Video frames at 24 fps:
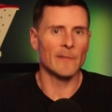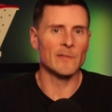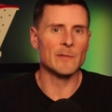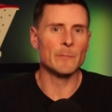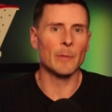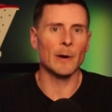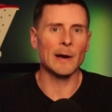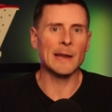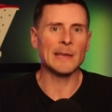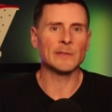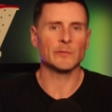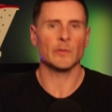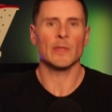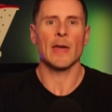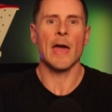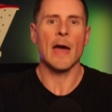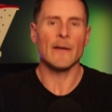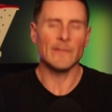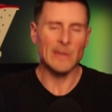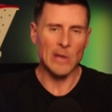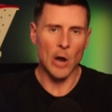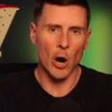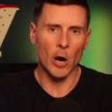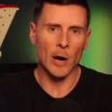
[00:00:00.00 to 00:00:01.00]
everybody, it's with a
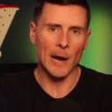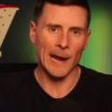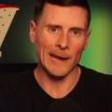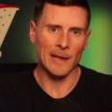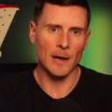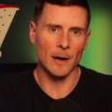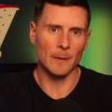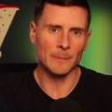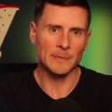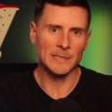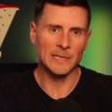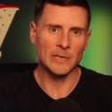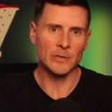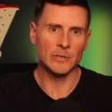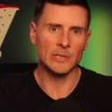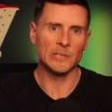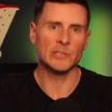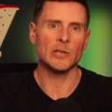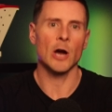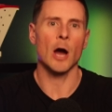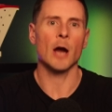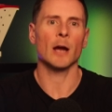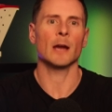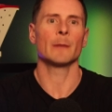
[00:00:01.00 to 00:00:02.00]
heavy heart I come to you to
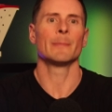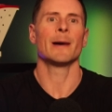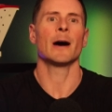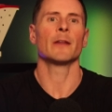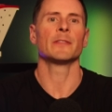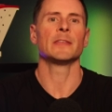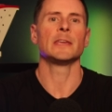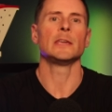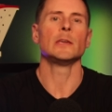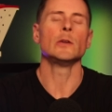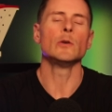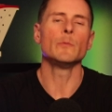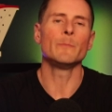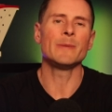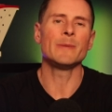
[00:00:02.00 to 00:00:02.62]
talk about the